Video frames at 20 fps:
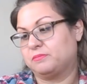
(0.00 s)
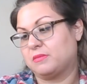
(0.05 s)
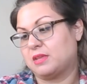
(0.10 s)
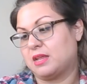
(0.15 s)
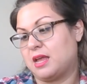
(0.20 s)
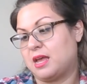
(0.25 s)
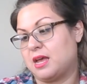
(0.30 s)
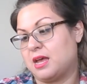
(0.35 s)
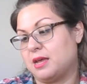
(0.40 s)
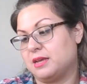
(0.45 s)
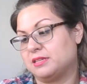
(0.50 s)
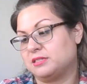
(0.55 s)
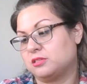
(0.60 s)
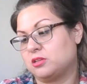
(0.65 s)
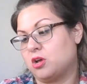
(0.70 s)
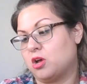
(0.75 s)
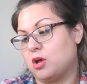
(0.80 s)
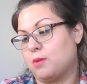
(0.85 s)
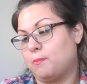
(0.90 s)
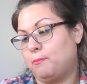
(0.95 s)
It's
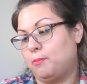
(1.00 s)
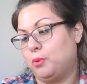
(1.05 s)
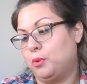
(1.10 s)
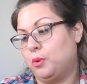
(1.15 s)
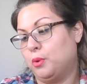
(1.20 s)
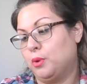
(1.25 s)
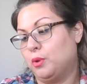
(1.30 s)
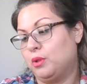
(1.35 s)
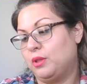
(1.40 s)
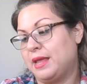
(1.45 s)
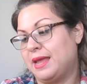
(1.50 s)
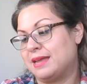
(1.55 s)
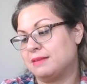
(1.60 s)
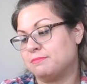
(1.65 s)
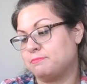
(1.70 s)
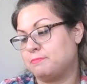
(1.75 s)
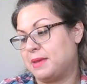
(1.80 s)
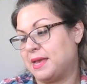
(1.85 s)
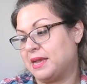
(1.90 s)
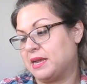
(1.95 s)
called Pull
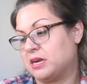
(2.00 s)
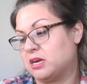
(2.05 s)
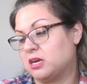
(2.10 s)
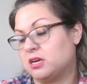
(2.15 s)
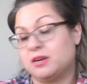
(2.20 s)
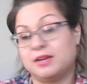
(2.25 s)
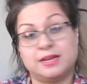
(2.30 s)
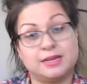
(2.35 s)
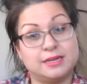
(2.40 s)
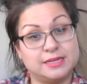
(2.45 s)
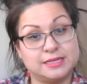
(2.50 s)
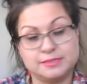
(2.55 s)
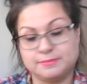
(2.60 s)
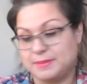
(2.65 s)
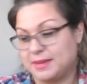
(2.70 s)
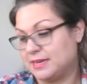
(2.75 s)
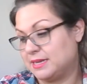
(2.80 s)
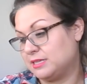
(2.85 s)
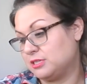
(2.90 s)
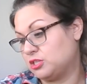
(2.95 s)
and Bear. It is
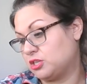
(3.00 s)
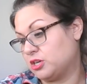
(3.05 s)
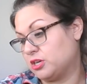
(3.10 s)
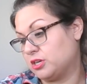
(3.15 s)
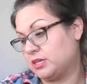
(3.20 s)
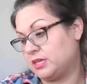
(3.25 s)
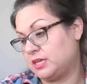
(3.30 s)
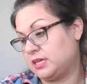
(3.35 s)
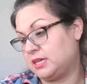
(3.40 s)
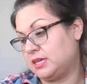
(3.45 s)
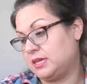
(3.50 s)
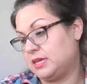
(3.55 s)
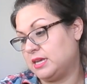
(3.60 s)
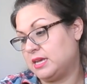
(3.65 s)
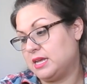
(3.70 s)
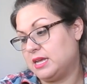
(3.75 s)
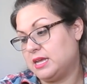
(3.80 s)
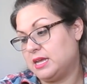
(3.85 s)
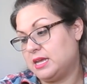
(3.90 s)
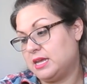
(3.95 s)
made in Turkey.
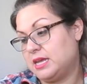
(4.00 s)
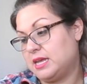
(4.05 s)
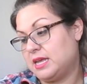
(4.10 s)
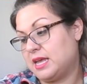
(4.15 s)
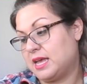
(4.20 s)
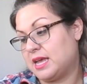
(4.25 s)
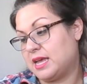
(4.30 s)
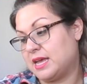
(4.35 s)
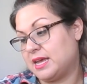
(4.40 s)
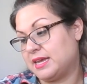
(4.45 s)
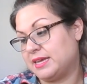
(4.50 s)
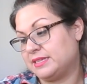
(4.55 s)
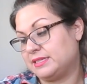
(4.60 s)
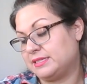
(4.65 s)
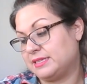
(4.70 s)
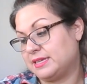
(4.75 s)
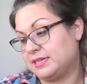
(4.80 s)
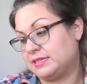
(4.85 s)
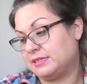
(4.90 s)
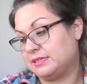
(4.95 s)
It
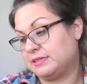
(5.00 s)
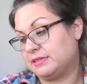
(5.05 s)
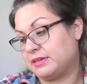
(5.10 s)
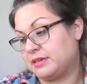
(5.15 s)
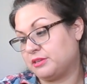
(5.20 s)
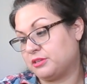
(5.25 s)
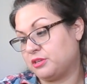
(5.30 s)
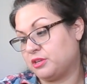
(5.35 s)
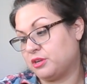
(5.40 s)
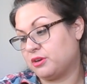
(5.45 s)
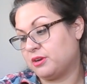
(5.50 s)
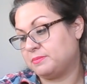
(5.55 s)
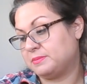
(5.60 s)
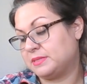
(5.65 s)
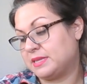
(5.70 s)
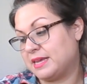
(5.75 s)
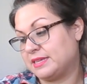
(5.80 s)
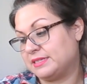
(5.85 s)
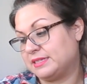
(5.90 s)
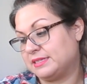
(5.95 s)
says Europe
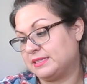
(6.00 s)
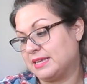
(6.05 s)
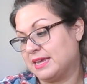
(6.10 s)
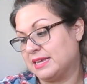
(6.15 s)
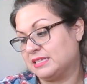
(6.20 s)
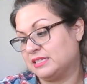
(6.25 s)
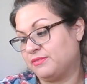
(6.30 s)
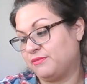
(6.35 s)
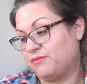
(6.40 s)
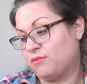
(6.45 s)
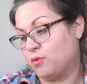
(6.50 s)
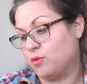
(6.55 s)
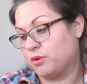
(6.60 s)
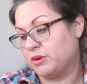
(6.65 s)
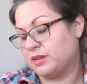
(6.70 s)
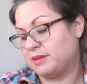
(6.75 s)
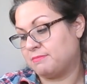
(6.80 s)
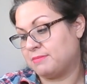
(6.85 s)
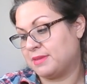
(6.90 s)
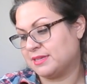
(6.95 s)
size is size
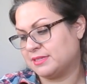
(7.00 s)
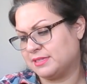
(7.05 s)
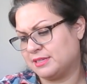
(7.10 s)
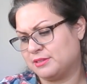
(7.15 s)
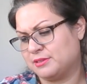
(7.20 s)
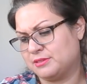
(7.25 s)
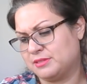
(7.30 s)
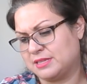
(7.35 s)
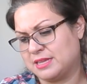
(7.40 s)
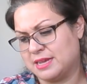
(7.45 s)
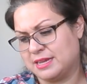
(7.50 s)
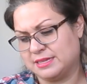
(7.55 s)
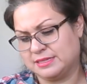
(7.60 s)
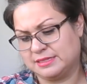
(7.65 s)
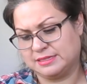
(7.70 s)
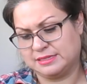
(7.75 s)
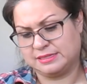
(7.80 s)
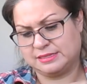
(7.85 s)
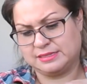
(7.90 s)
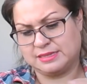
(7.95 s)
40, Mexico size
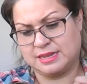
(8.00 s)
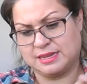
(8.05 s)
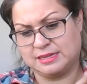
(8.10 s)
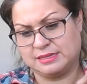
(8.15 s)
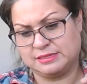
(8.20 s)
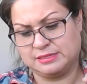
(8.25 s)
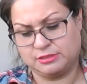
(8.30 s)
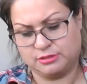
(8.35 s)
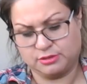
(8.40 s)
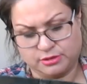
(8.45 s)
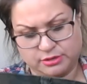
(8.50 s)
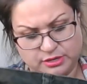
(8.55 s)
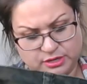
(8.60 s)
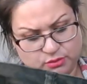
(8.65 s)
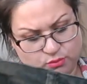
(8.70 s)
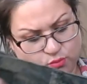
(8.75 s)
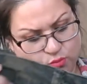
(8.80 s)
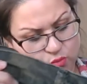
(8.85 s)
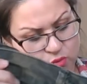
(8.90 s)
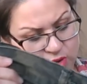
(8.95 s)
is size
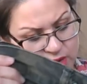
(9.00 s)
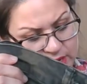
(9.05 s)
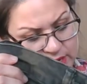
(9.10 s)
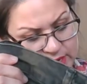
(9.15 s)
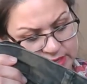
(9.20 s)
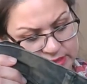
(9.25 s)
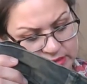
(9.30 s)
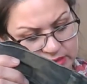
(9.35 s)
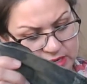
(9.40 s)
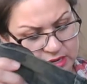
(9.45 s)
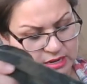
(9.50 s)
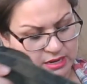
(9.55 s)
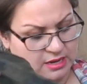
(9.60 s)
31.